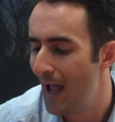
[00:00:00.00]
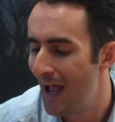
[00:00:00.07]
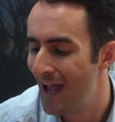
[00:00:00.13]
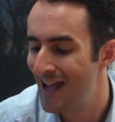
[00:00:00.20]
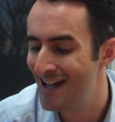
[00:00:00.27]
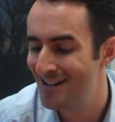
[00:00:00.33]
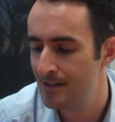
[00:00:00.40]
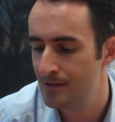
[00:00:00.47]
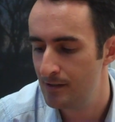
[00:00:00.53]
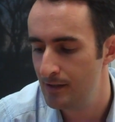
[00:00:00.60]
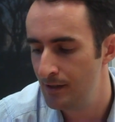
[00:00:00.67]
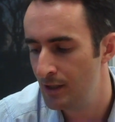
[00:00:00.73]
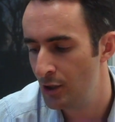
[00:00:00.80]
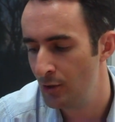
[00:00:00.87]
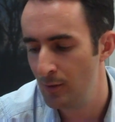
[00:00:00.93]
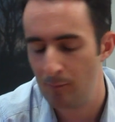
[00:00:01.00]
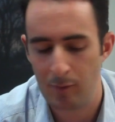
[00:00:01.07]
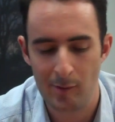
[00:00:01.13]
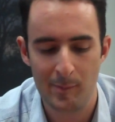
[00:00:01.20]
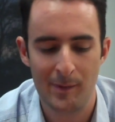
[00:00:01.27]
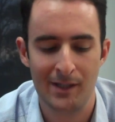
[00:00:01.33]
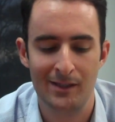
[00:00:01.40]
and you know,
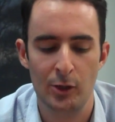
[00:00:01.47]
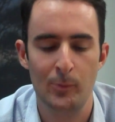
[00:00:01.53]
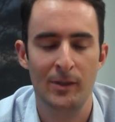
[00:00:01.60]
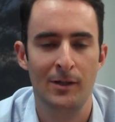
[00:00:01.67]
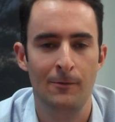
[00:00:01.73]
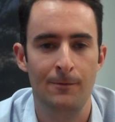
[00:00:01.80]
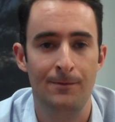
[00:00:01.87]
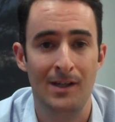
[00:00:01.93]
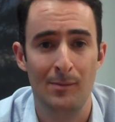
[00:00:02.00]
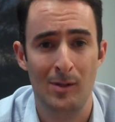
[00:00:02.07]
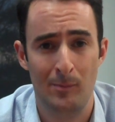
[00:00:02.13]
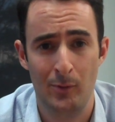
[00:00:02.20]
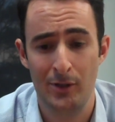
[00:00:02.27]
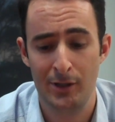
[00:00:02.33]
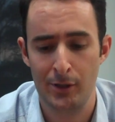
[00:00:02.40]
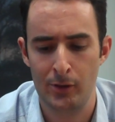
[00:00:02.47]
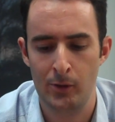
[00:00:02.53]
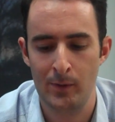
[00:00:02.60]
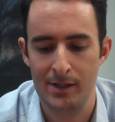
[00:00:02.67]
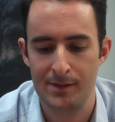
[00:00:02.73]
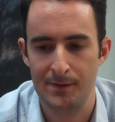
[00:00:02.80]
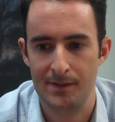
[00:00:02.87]
probably being a little bit unfair by putting it
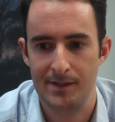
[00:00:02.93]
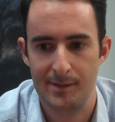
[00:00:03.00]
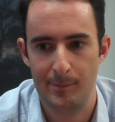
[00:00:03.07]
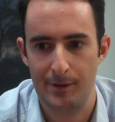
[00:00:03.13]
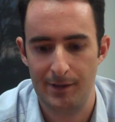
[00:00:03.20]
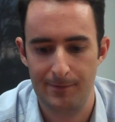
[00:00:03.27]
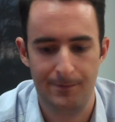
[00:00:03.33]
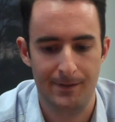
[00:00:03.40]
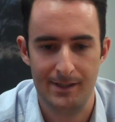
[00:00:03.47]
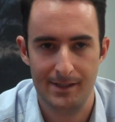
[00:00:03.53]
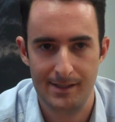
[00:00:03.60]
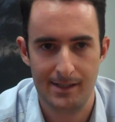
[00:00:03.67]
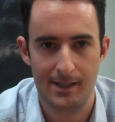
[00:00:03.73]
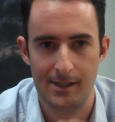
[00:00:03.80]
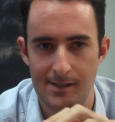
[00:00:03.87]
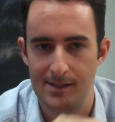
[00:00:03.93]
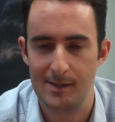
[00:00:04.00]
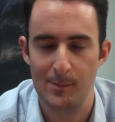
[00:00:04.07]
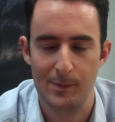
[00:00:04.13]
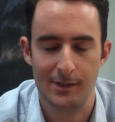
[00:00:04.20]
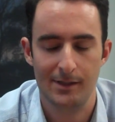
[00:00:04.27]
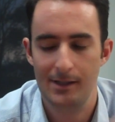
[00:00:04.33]
always on the spot for these tests,
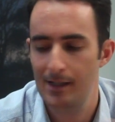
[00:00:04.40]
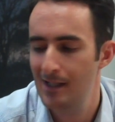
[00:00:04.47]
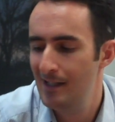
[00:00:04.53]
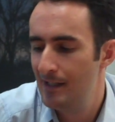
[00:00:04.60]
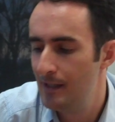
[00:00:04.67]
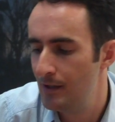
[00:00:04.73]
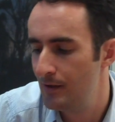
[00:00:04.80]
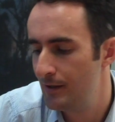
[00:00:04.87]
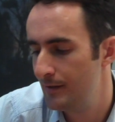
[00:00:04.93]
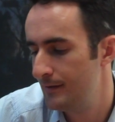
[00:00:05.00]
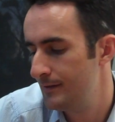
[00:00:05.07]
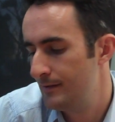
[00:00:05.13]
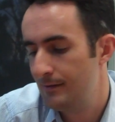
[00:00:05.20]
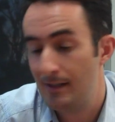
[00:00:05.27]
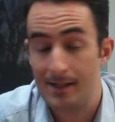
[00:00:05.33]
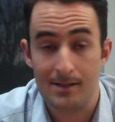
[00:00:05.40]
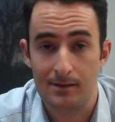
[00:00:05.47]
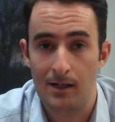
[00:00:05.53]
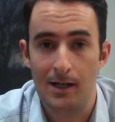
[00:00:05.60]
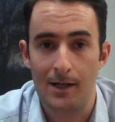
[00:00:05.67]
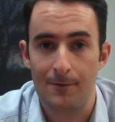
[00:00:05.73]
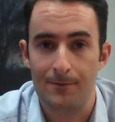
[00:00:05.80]
but you know, that's
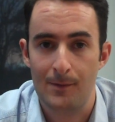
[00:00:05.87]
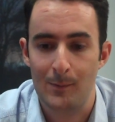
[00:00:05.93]
life.